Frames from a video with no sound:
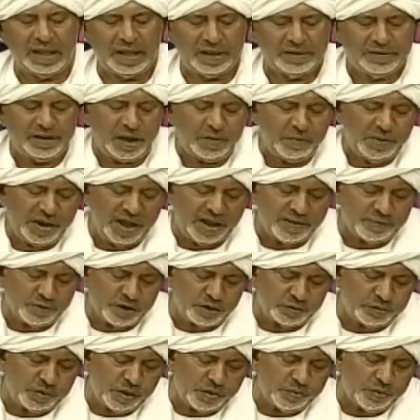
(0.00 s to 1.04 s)
Then we have
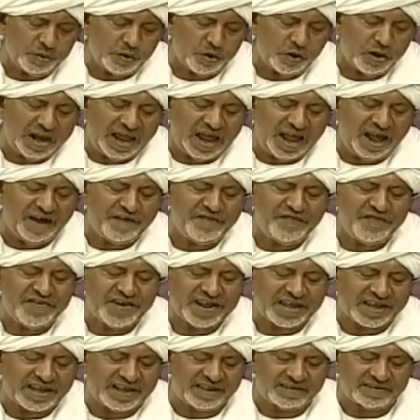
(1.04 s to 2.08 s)
got what we call
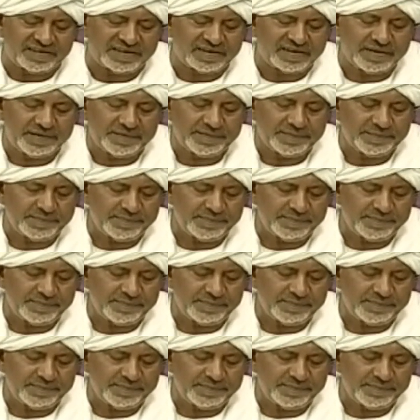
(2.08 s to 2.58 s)
affricates.